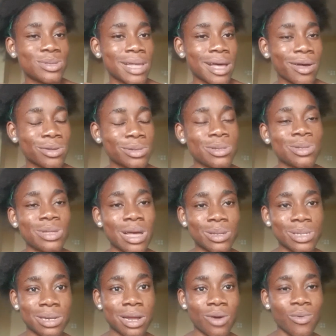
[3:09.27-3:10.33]
2000,
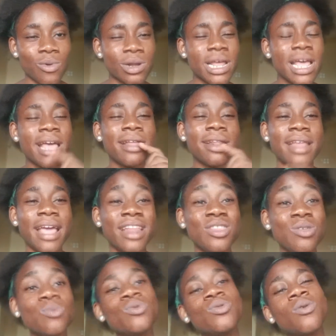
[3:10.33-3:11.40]
2001.
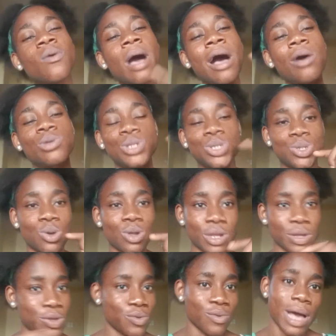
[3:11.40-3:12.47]
Then you will know how
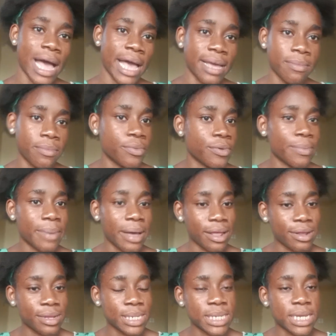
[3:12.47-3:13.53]
solid you are in your
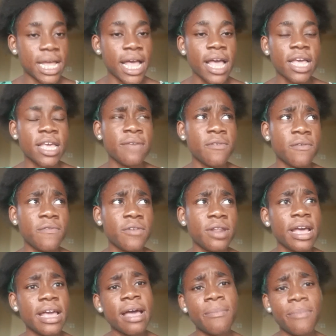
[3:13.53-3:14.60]
biology. If you feel
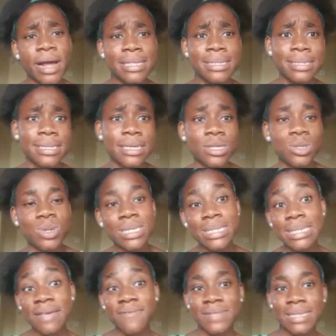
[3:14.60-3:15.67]
that you're practicing
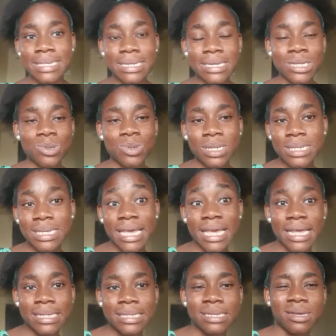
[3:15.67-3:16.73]
2017,
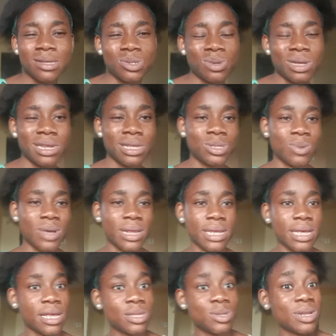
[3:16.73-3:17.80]
2018,
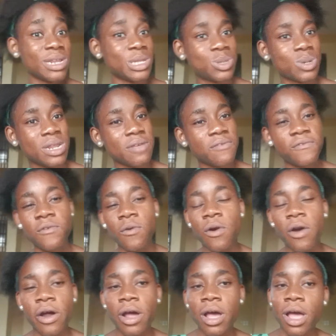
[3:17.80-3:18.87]
2020,
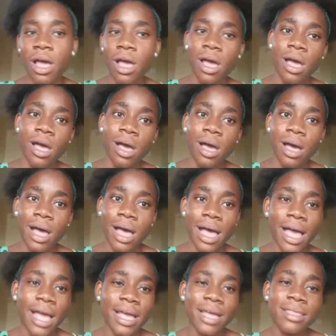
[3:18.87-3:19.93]
2024,
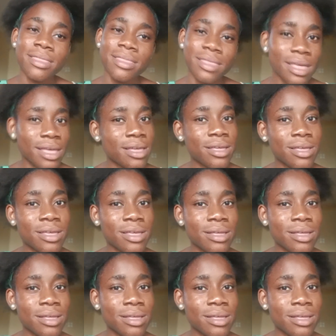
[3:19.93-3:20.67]
I think,